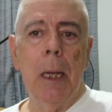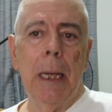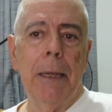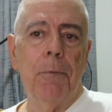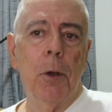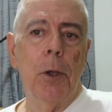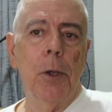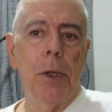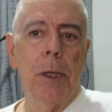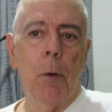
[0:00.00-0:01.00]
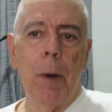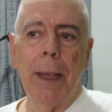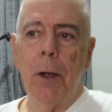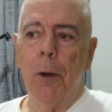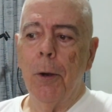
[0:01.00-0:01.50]
if you're using a
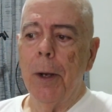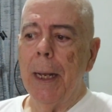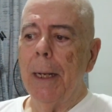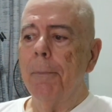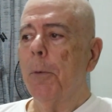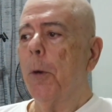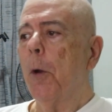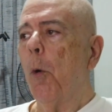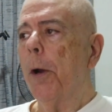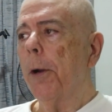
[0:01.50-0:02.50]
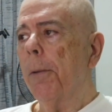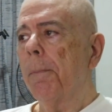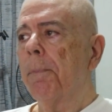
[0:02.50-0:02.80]
regular recorder.